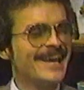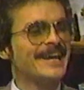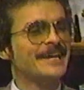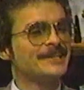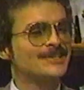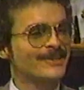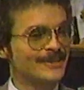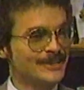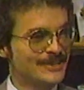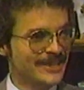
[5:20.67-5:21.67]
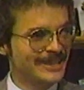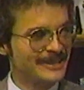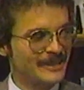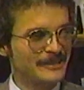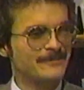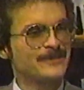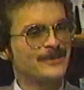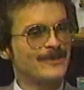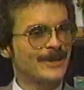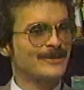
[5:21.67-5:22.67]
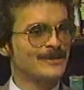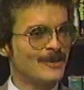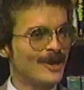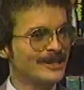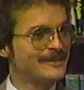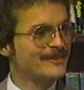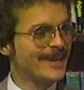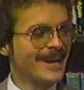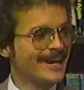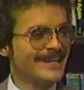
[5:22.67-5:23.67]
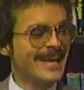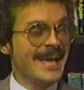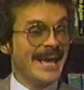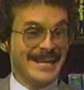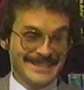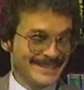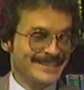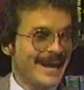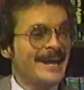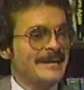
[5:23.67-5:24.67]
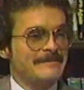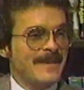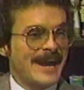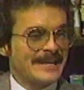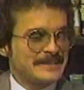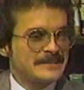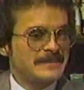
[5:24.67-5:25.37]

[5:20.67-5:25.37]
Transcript: and I started singing along with the record, "Long live God," and at the time, I,